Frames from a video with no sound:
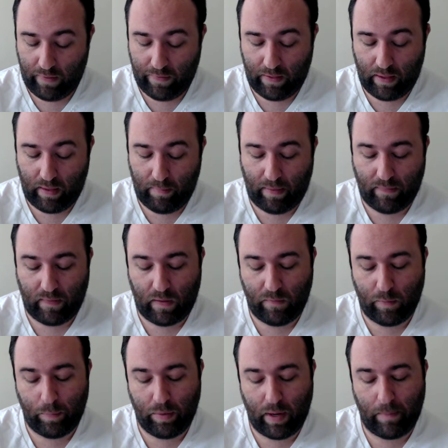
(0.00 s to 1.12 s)
And then makes
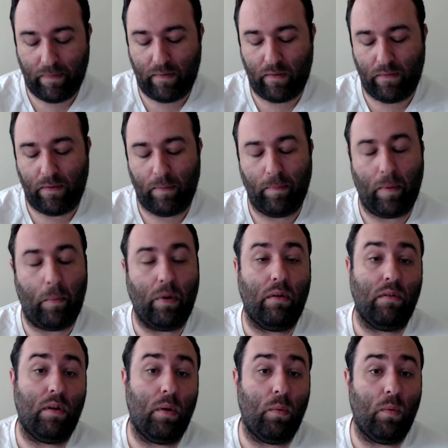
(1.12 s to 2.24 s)
Oliver promise something, but we
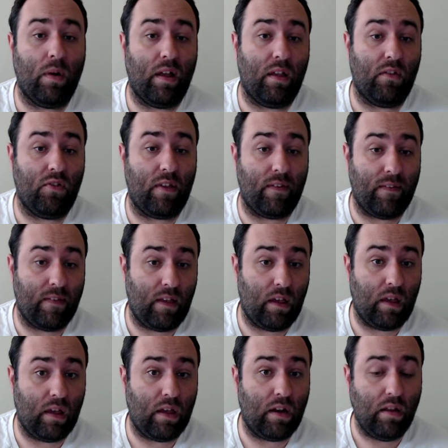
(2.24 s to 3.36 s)
don't know what she
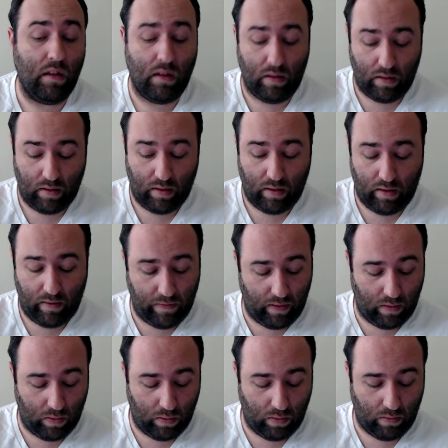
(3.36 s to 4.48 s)
said. And
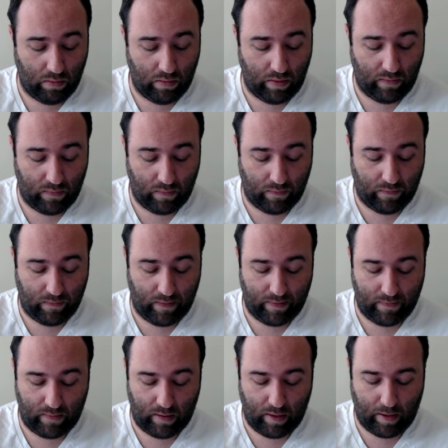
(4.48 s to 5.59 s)
then Laurel starts
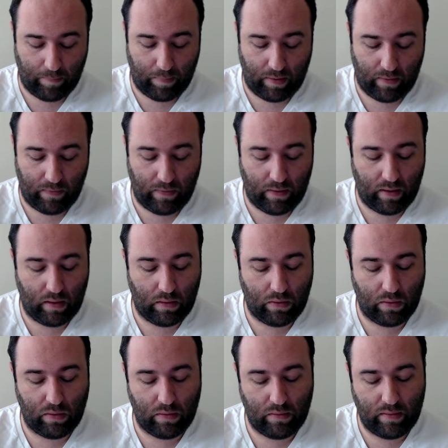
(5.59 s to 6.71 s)
seizing up, and then
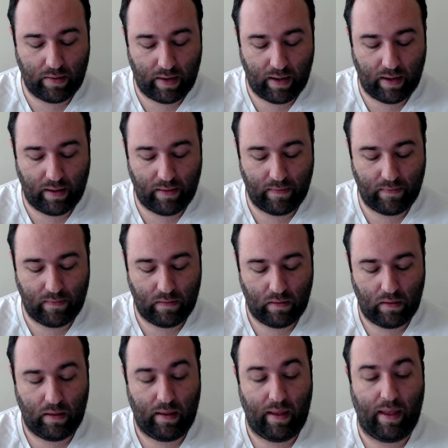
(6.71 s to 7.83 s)
Laurel dies
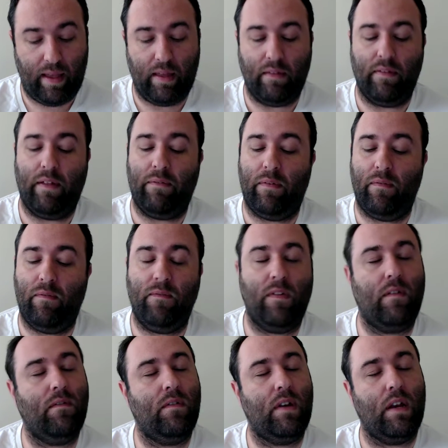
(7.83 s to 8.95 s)
at eleven
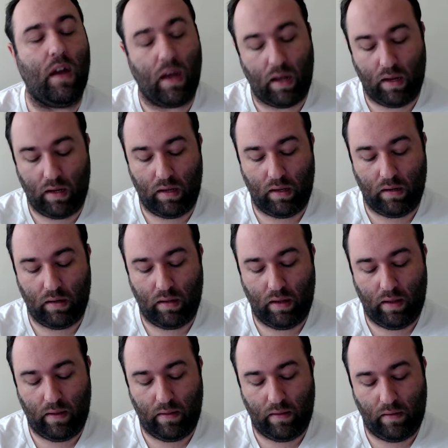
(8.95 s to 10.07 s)
fifty-nine,
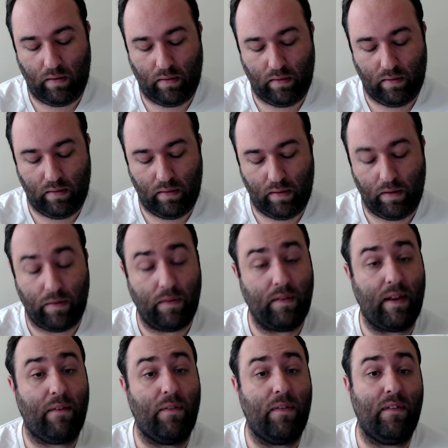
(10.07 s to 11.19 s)
and there's
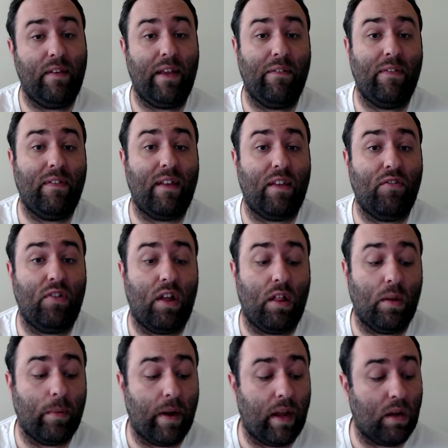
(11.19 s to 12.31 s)
dev- devastation
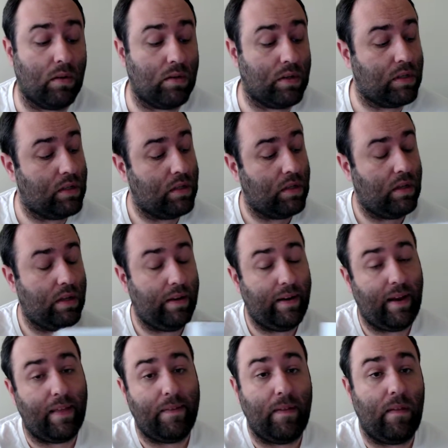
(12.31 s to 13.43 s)
all around.
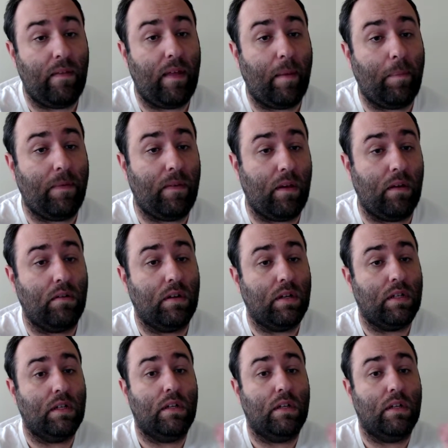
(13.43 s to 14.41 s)
And that's the end of the episode.